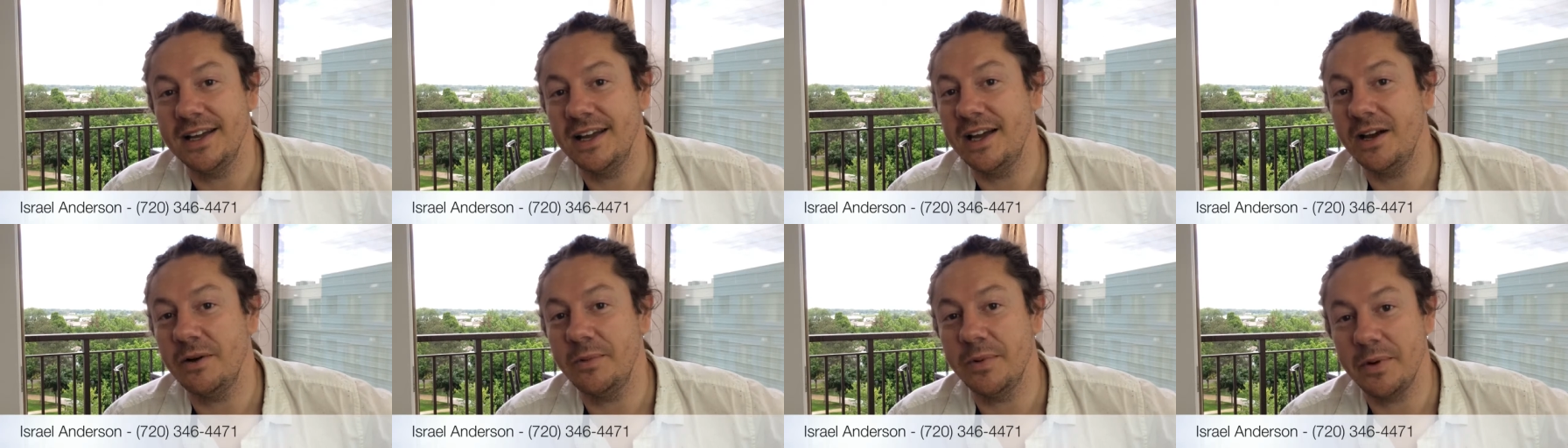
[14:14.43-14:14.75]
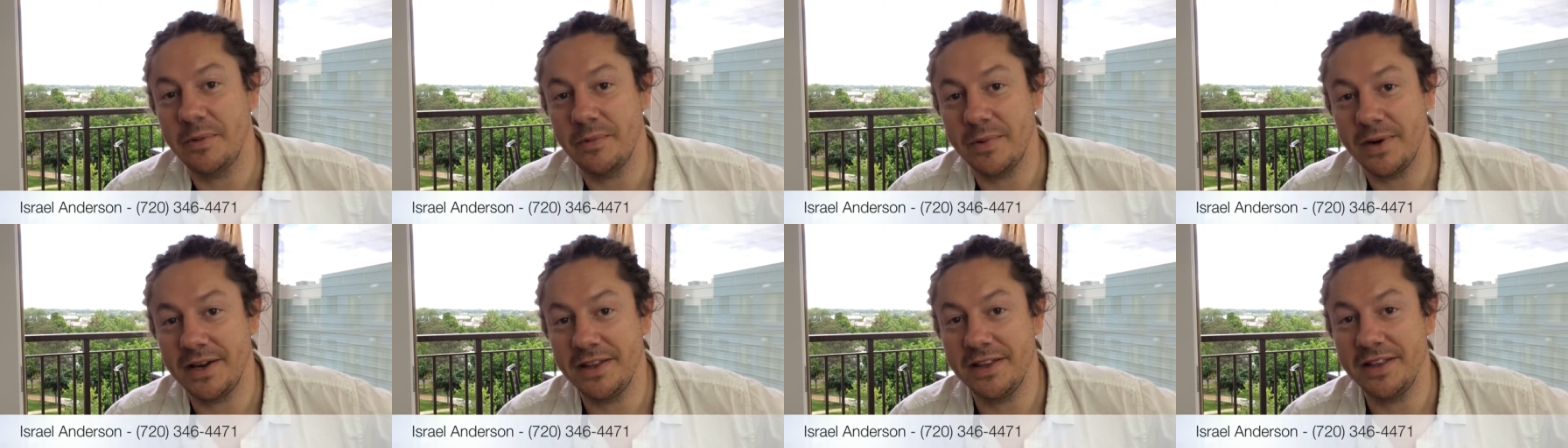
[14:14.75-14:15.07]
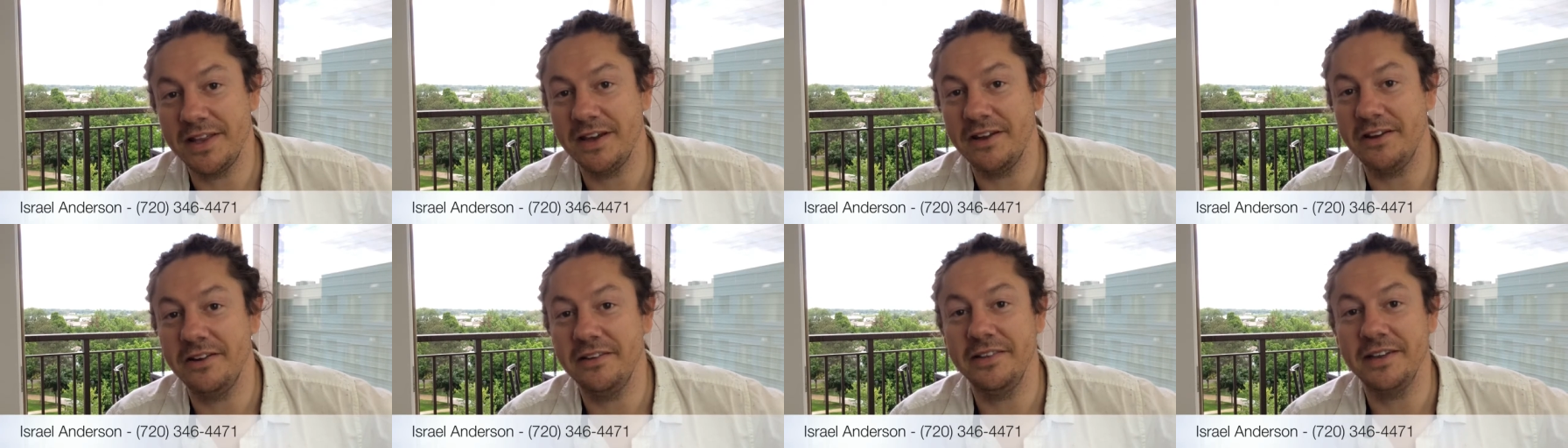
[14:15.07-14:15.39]
Uh, we're one of
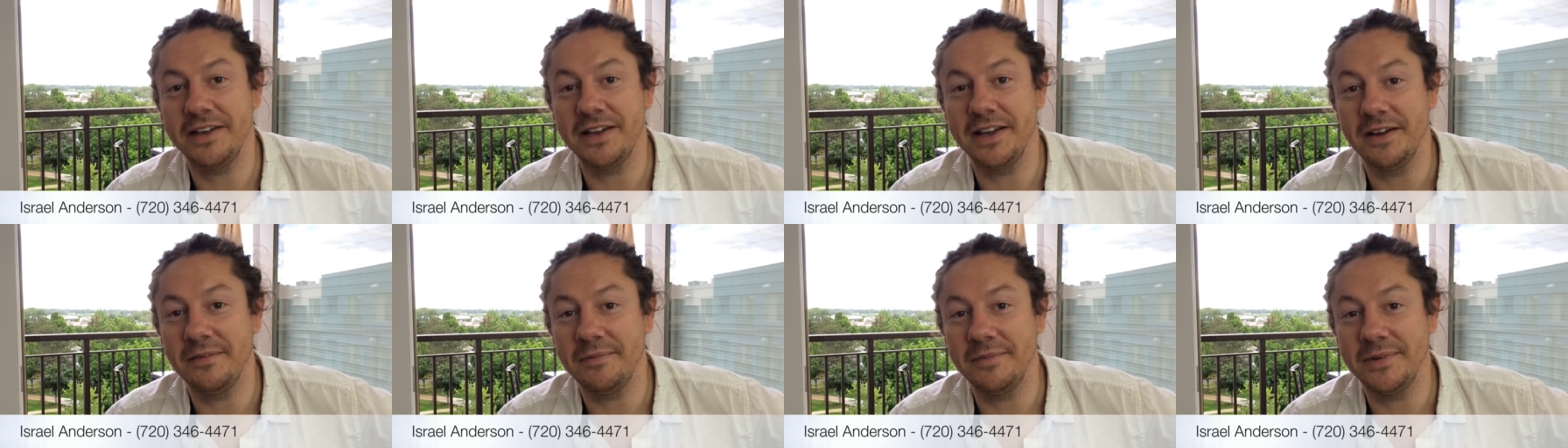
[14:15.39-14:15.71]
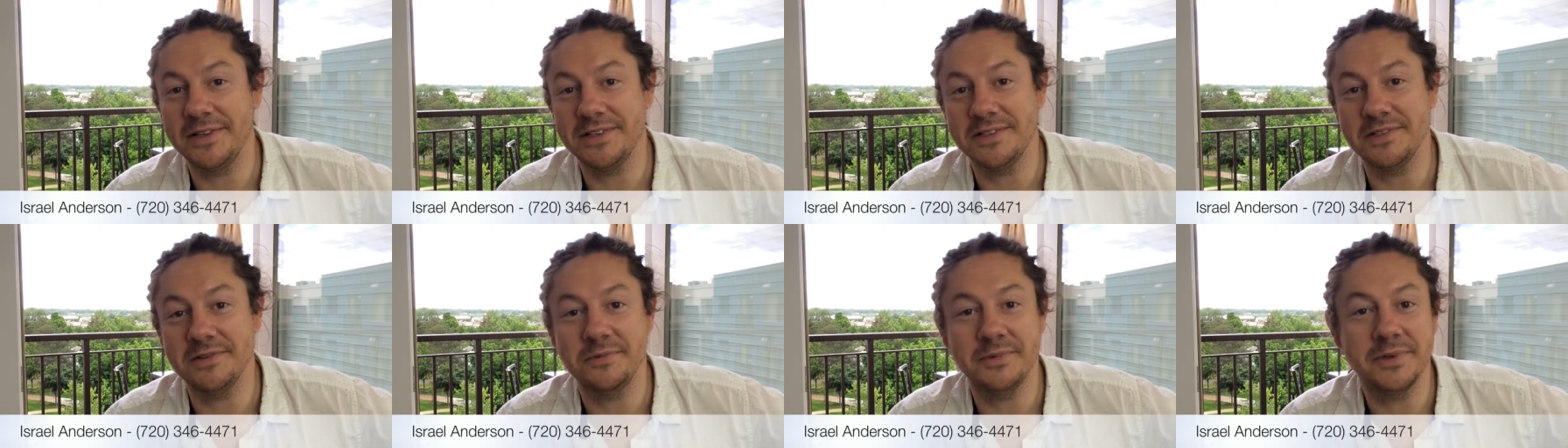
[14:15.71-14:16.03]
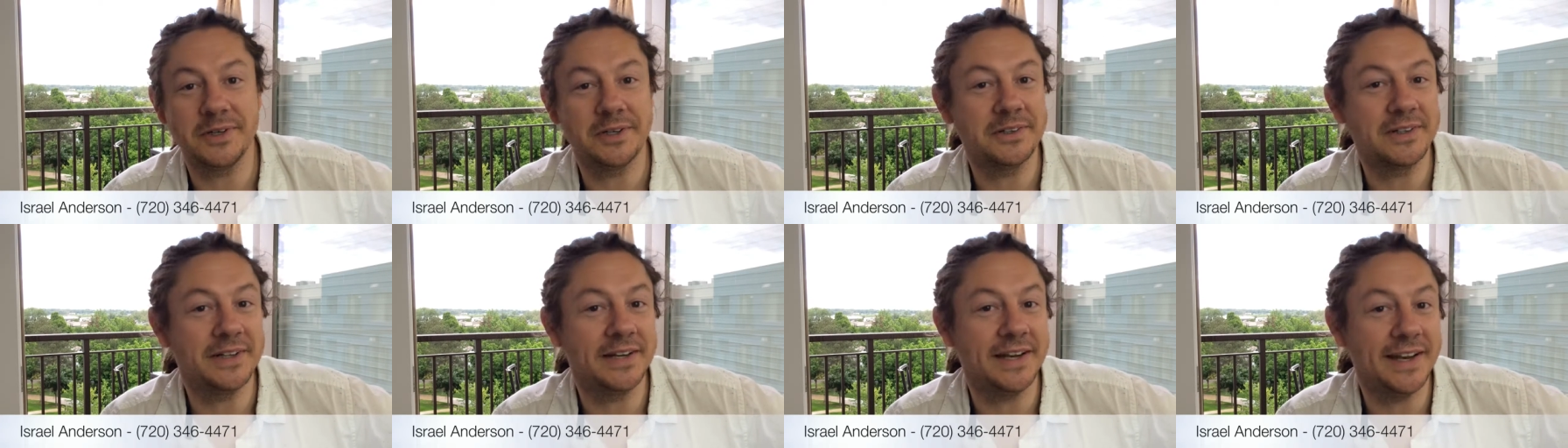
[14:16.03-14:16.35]
the only companies in the
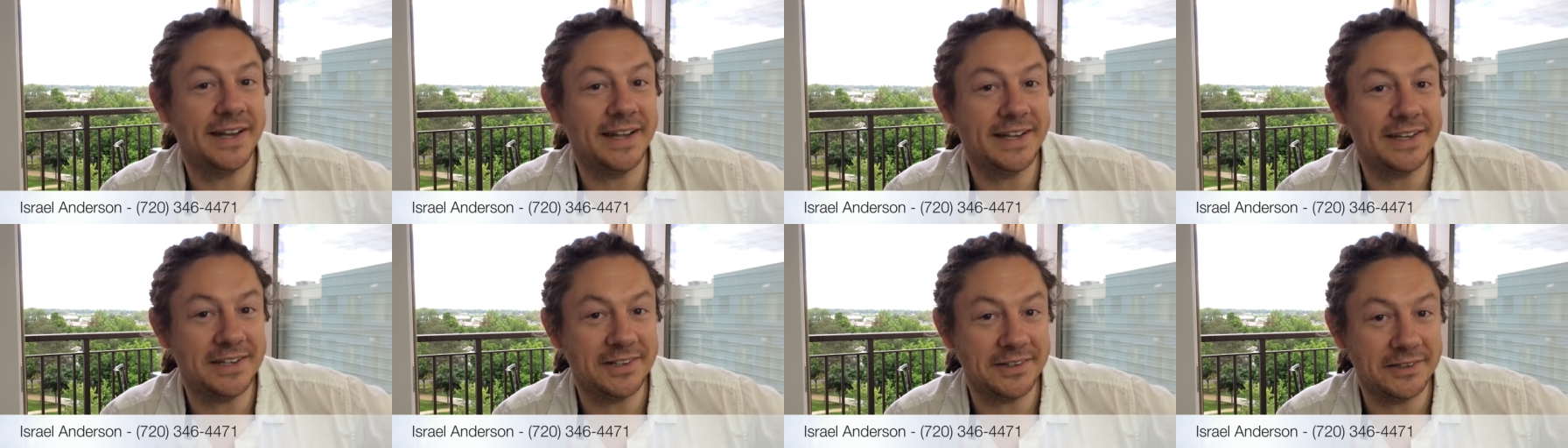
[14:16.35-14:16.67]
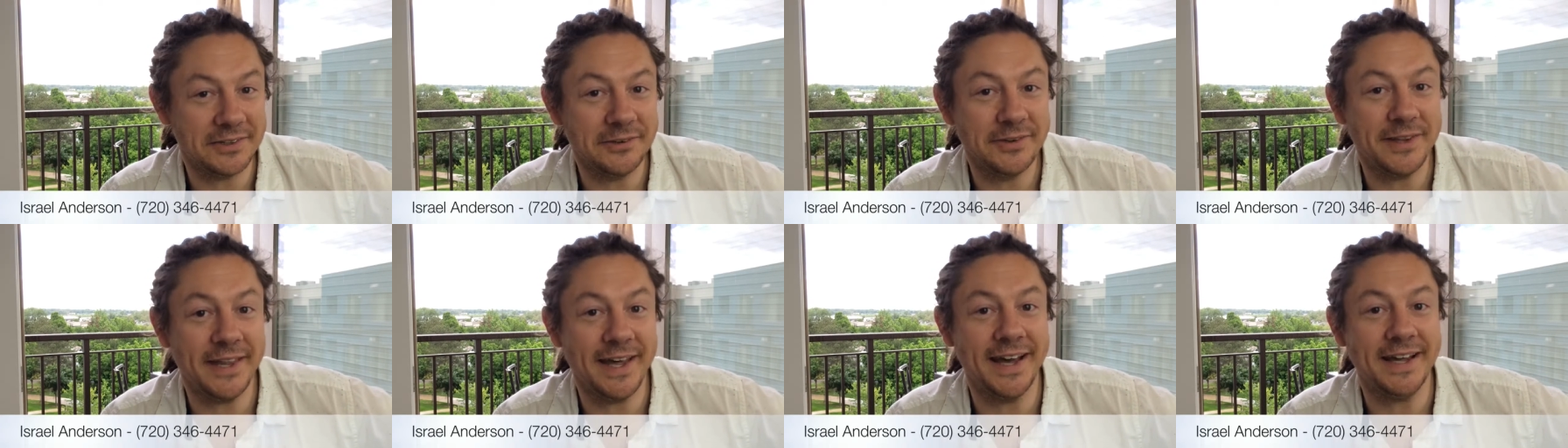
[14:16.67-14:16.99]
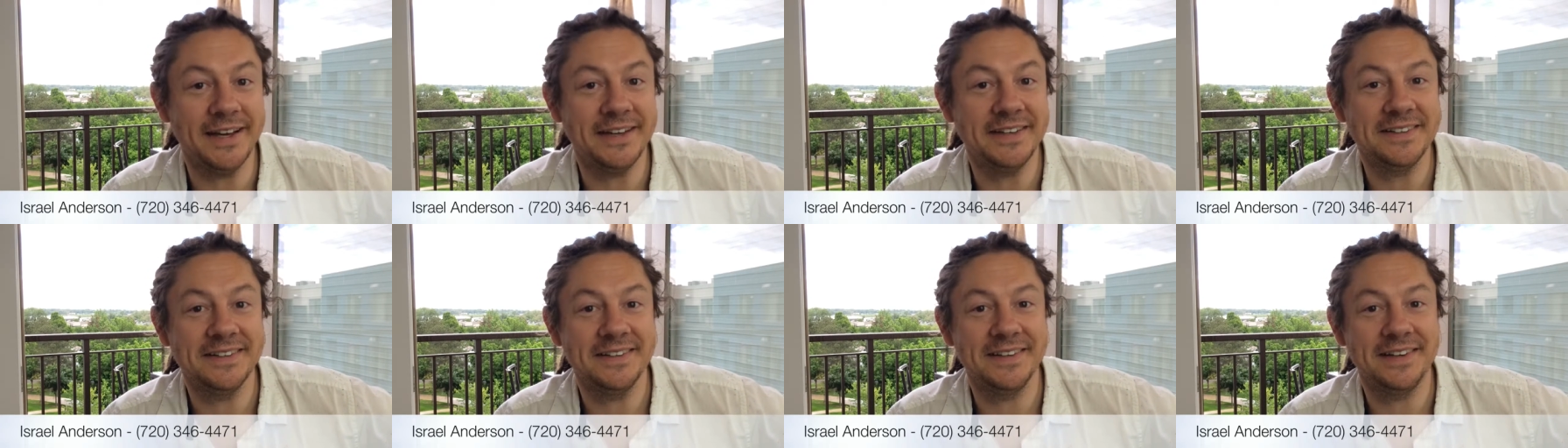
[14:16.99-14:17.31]
world that'll let you do
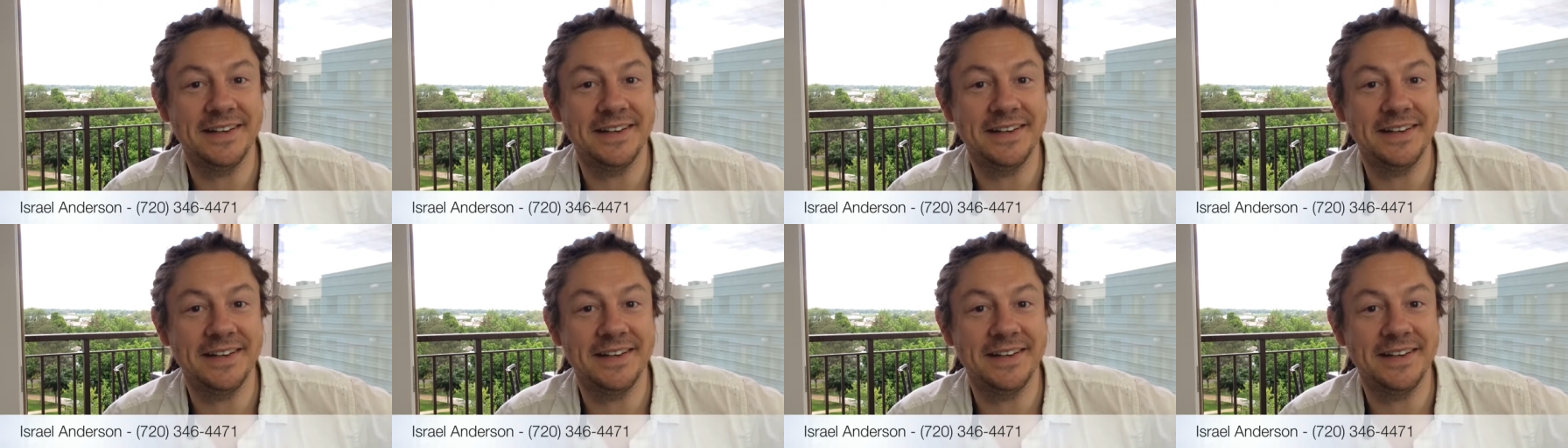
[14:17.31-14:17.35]
that.